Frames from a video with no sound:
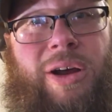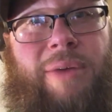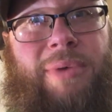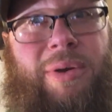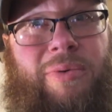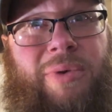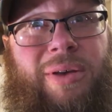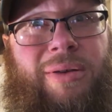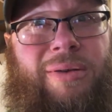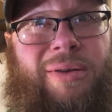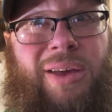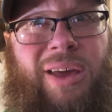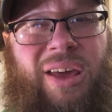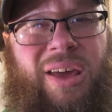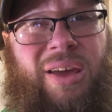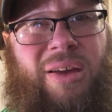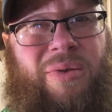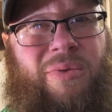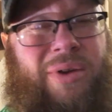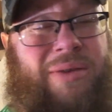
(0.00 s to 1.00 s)
I mean, we
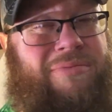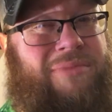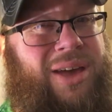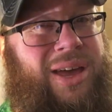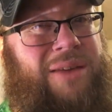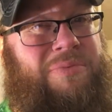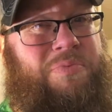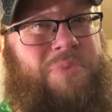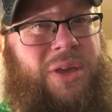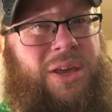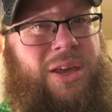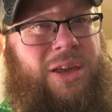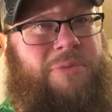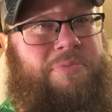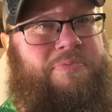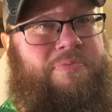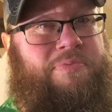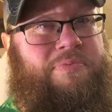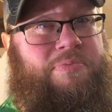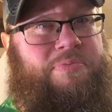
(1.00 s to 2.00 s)
we might
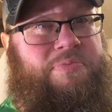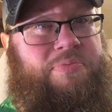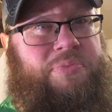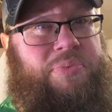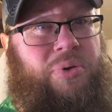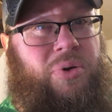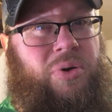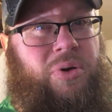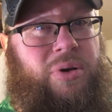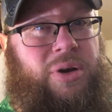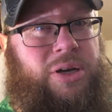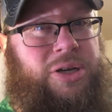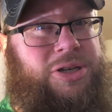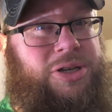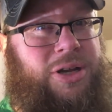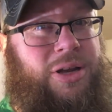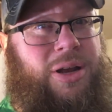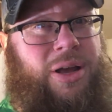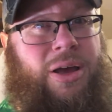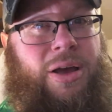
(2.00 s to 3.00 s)
be
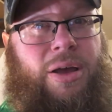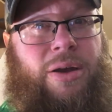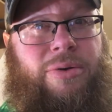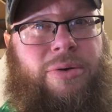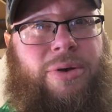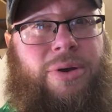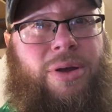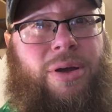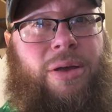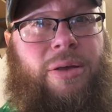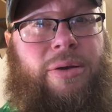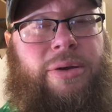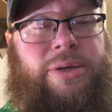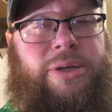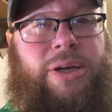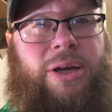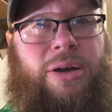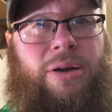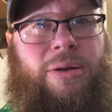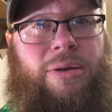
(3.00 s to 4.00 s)
pushing a hundred
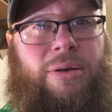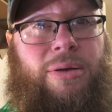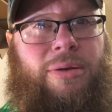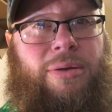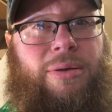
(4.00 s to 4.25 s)
dollars here